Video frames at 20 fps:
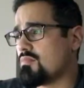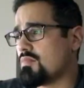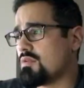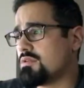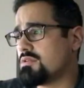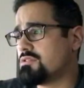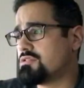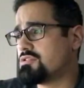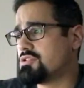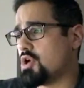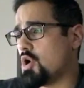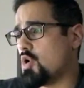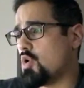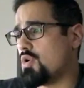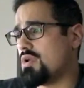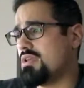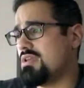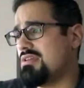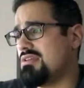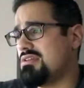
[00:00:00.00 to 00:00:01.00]
So
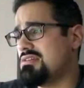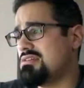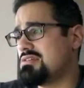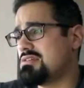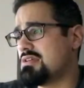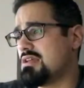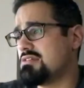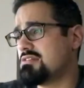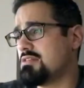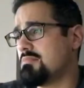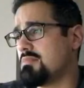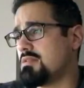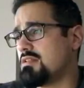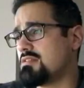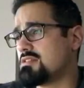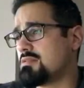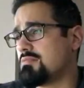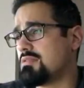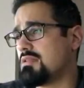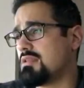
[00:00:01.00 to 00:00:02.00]
he is in the middle of
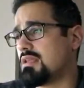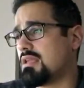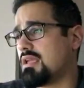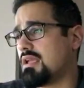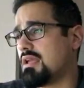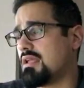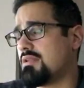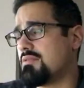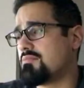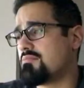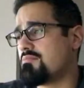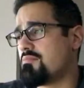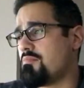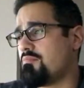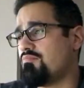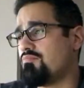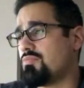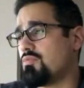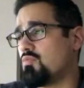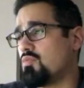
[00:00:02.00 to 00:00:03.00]
something again.
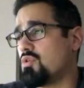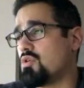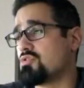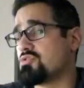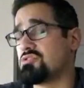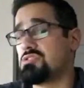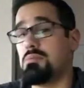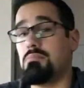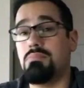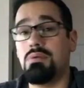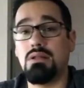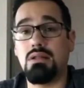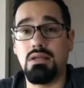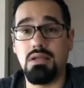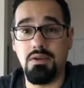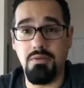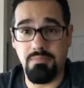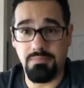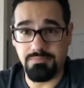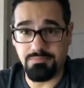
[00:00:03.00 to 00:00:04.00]
We also see
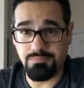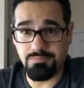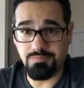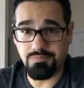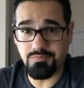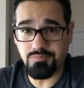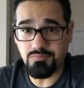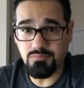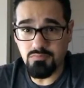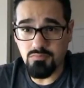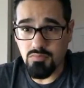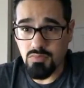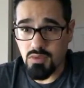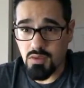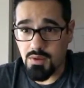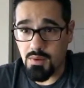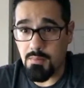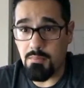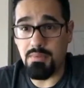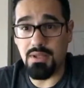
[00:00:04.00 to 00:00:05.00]
Billy.
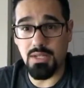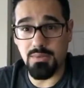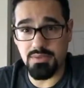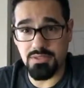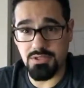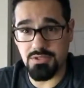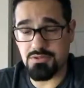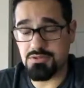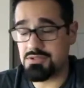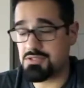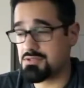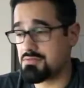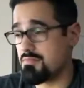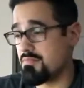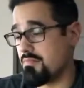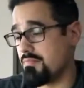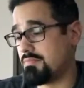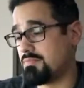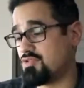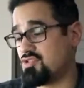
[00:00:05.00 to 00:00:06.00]
Billy returns.
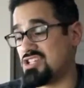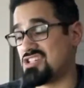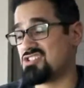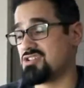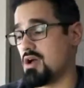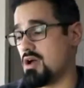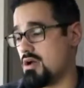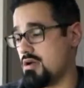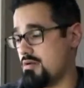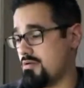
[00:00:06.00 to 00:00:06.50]
Jigsaw.